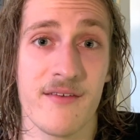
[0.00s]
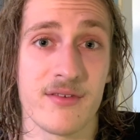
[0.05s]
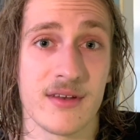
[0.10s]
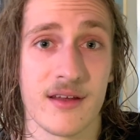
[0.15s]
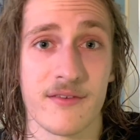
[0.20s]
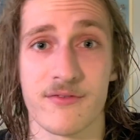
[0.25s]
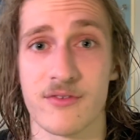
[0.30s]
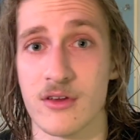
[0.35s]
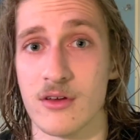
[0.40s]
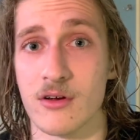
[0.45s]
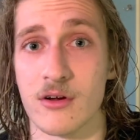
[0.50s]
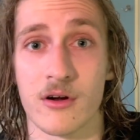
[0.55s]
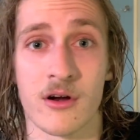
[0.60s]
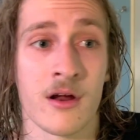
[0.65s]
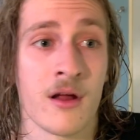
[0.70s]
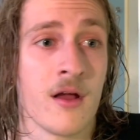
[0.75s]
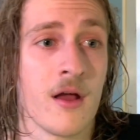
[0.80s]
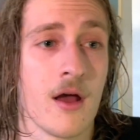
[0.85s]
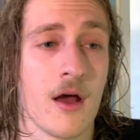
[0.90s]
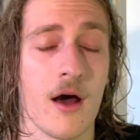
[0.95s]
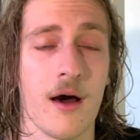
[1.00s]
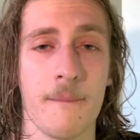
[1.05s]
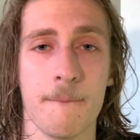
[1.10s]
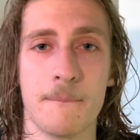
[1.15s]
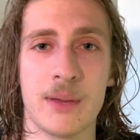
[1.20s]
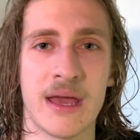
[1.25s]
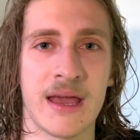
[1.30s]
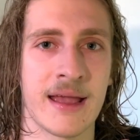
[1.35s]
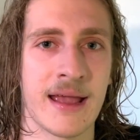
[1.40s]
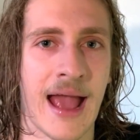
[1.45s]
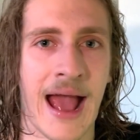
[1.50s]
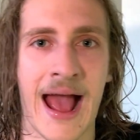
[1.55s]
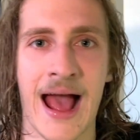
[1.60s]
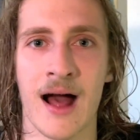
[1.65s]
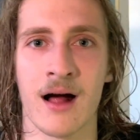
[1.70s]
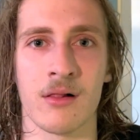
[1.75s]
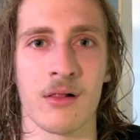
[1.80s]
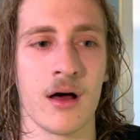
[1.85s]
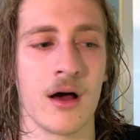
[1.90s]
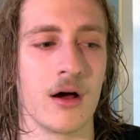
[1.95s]
And if you're a big
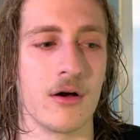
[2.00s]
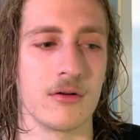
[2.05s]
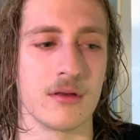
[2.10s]
aloe,